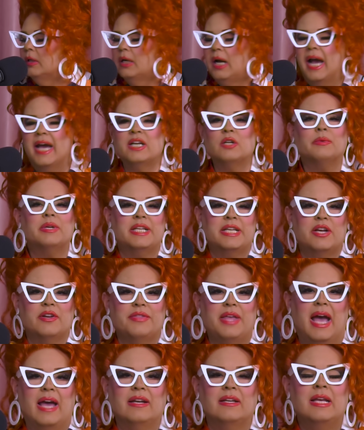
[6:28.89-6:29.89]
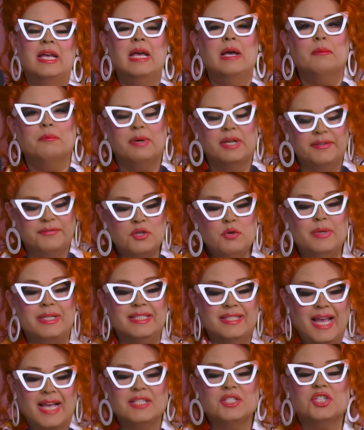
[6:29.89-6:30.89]
I don't want to hear that. But if you
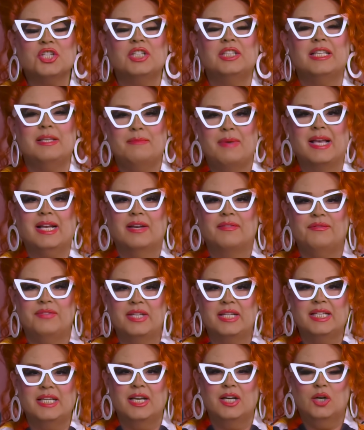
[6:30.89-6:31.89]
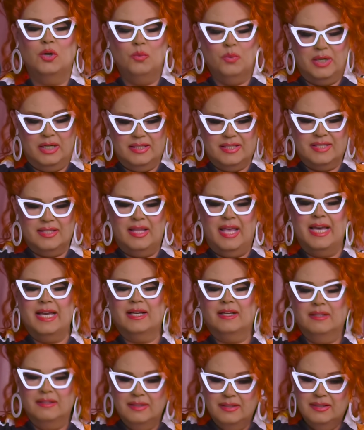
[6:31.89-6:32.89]
intentionally make a video where it's
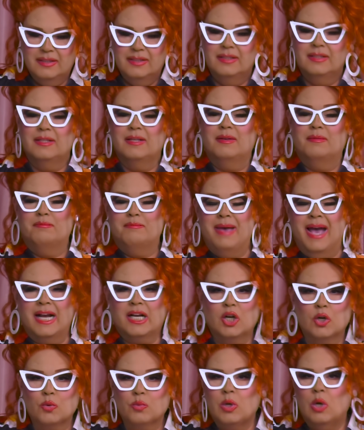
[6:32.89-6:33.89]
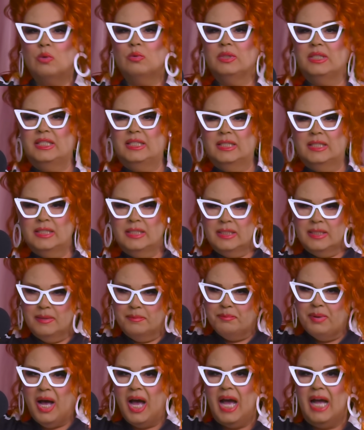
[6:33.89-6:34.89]
like macaroni in a
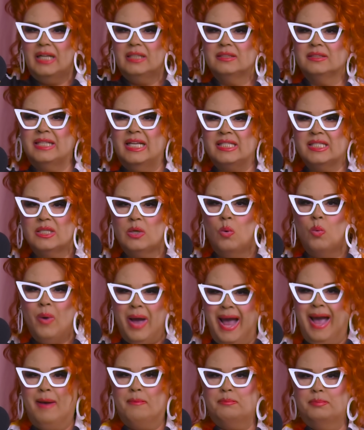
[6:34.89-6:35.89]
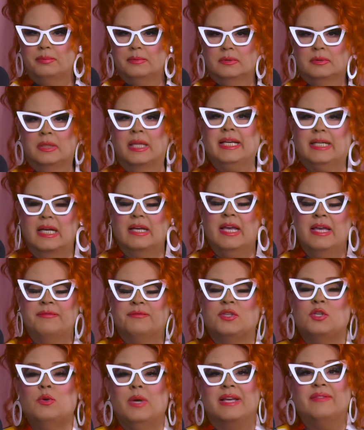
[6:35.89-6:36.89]
pot, that's a WAP. Like, if
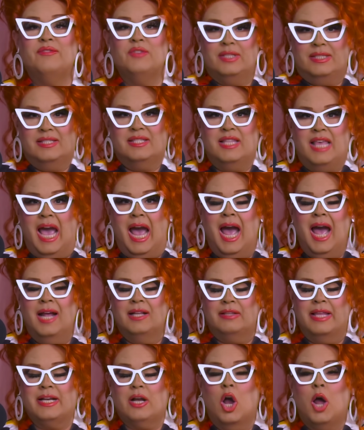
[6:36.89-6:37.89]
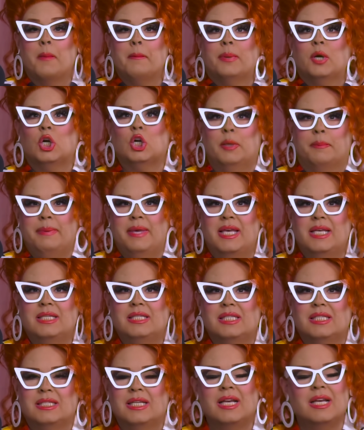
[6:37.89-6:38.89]
it's that, like, on
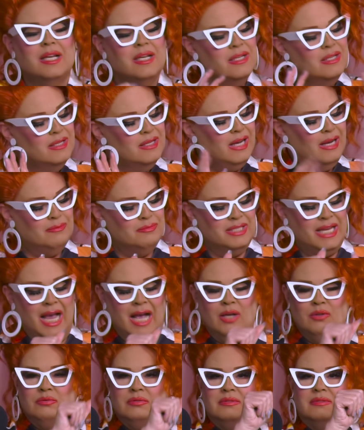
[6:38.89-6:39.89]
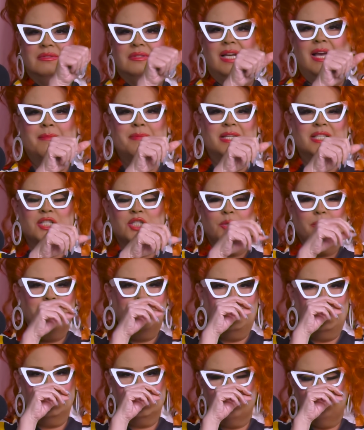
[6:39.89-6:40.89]
purpose, I'm down. I'm into
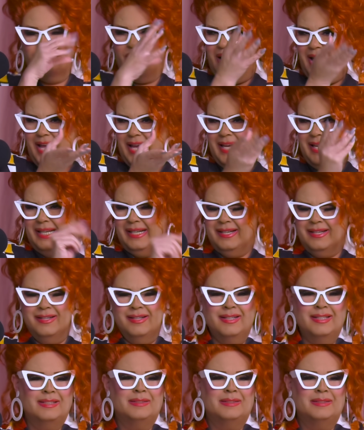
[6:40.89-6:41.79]
it. It's fun.